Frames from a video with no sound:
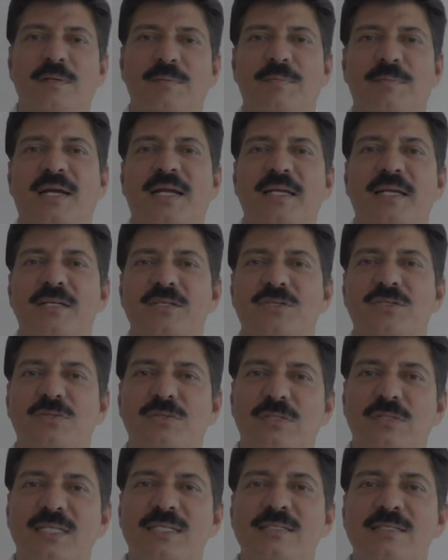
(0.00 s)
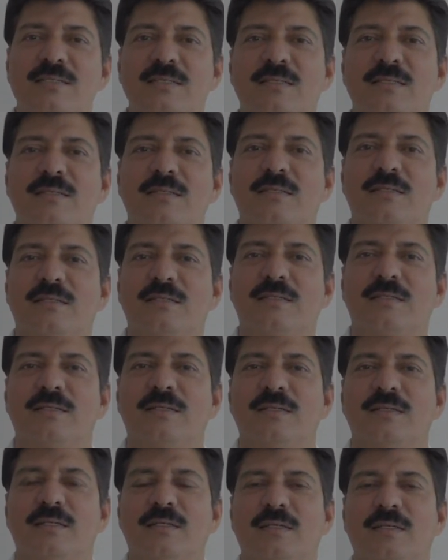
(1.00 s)
My dear students,
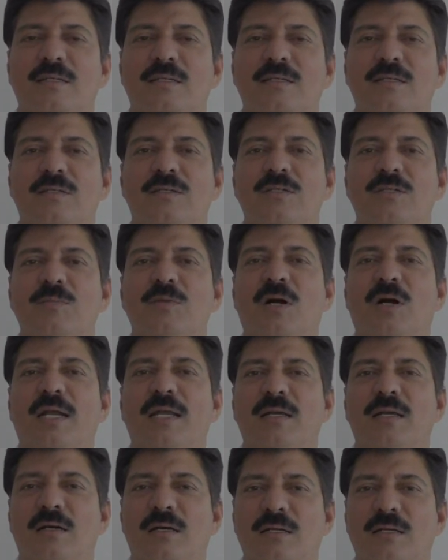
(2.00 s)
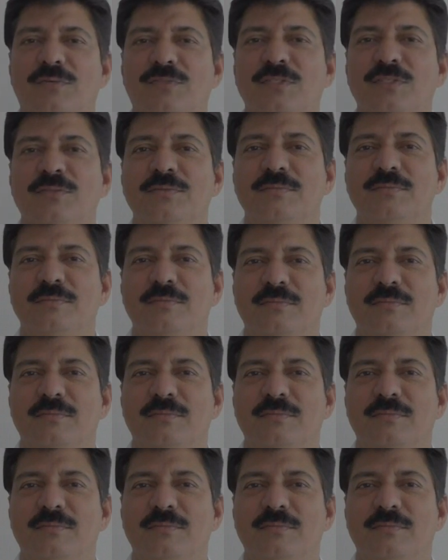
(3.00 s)
good morning all of you.